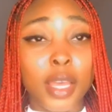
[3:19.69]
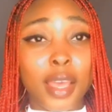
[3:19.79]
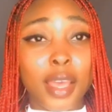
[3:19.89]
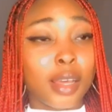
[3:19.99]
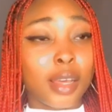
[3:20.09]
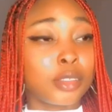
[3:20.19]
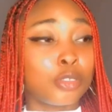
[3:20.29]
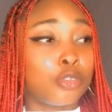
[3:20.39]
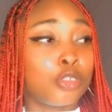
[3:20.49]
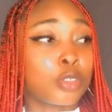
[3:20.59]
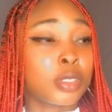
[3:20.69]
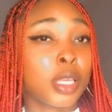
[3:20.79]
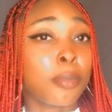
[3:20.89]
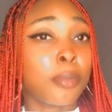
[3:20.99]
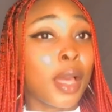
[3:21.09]
and just keep
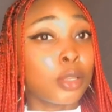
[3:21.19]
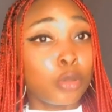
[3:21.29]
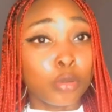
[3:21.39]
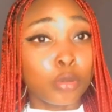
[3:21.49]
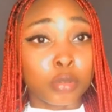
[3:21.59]
a note.